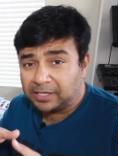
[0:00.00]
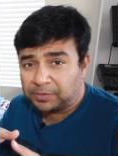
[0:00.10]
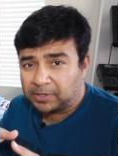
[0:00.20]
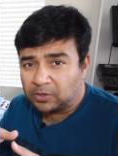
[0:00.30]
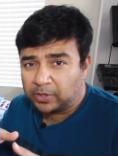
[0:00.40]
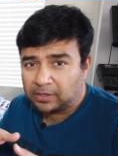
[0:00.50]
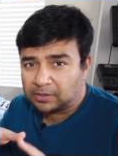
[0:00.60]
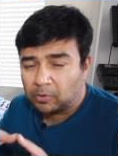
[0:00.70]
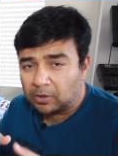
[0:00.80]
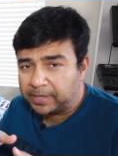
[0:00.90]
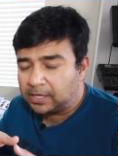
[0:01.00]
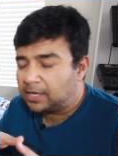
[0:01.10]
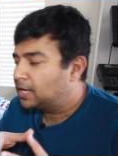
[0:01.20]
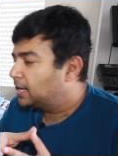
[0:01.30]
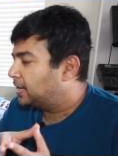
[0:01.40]
arrangement going, a small beat,
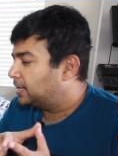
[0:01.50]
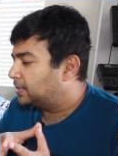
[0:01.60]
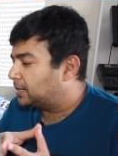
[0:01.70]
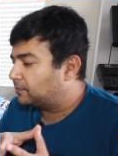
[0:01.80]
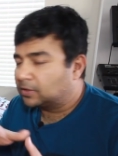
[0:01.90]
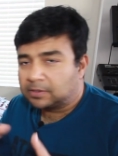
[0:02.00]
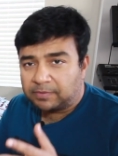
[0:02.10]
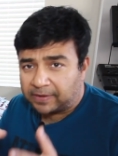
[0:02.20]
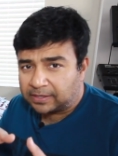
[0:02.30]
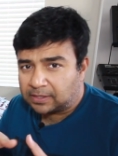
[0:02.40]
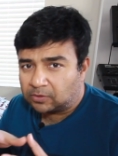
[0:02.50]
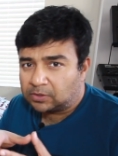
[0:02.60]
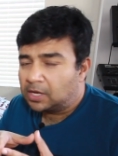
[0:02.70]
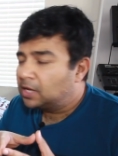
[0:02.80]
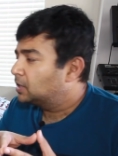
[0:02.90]
and then I've got some effect
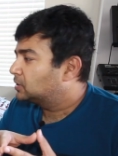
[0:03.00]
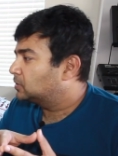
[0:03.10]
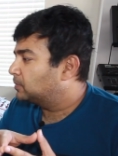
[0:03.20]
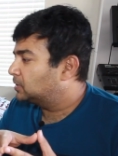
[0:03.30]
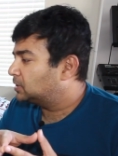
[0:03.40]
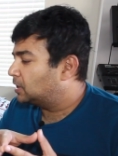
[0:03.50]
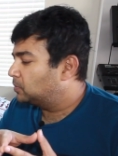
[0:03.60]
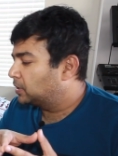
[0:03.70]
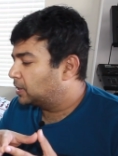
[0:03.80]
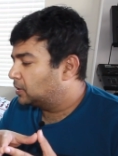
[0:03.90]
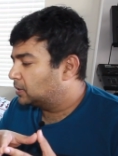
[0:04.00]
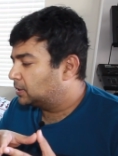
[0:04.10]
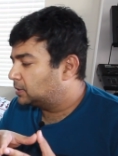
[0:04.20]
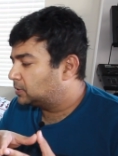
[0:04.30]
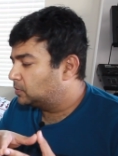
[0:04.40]
sounds. So I'm going to start working
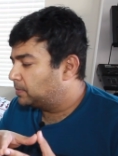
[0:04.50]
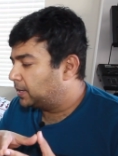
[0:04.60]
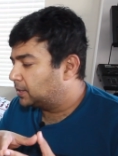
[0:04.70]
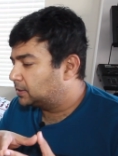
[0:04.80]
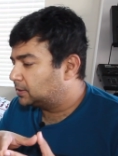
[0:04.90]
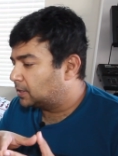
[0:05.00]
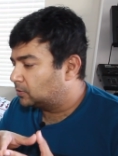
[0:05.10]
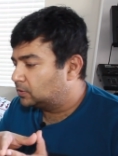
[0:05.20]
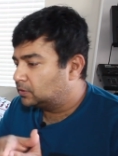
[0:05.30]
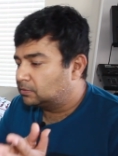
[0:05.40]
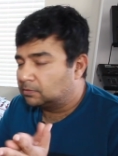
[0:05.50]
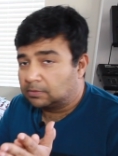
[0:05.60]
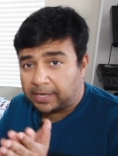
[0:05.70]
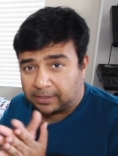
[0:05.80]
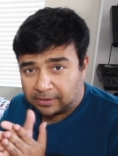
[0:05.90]
on this to make it sound
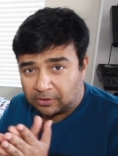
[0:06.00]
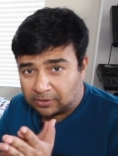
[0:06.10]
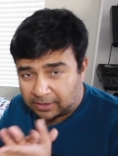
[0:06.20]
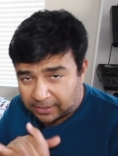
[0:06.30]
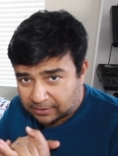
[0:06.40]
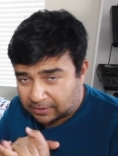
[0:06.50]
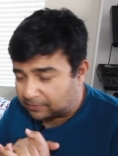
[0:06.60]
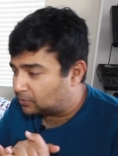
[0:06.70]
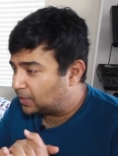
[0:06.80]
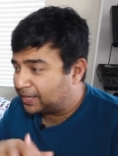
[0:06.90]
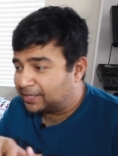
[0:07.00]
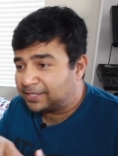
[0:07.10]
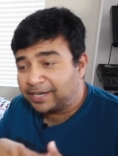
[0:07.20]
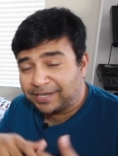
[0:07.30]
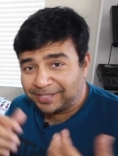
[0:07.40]
like the Dr. Dre stuff. So like I
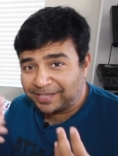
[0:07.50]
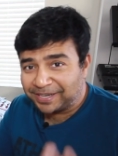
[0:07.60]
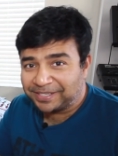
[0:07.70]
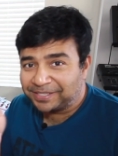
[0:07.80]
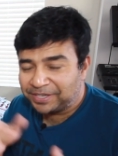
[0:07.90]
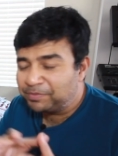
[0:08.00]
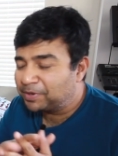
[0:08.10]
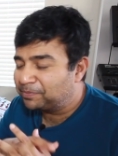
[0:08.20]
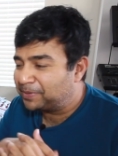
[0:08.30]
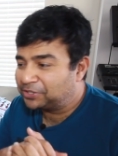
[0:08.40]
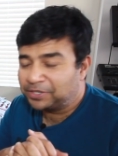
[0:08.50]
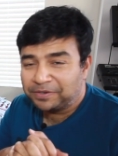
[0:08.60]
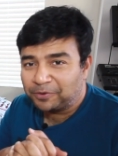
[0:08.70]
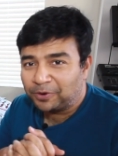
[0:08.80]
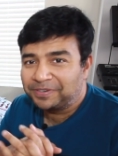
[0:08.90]
said, there is extreme compression
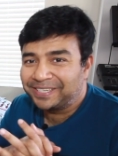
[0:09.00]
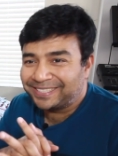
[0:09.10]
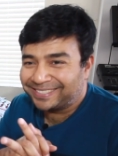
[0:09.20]
involved.